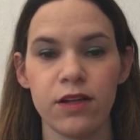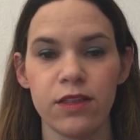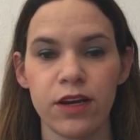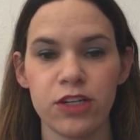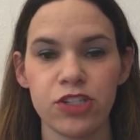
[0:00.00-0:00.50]

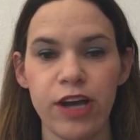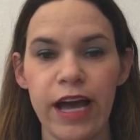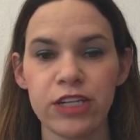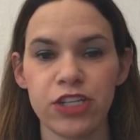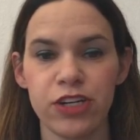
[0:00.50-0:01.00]
The
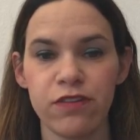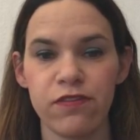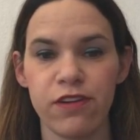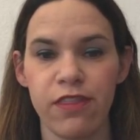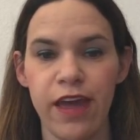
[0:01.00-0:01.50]
contraction
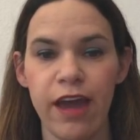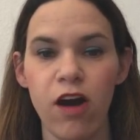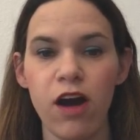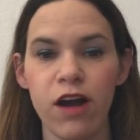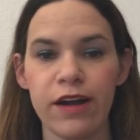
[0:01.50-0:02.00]
for they
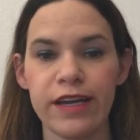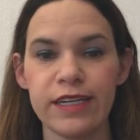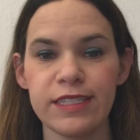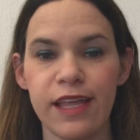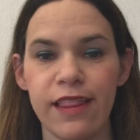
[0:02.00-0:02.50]
are
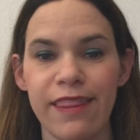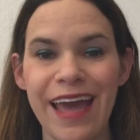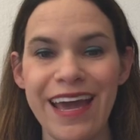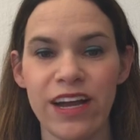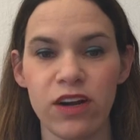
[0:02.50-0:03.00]
is
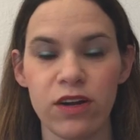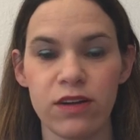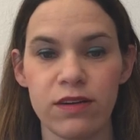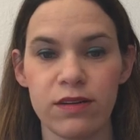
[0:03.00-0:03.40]
they're.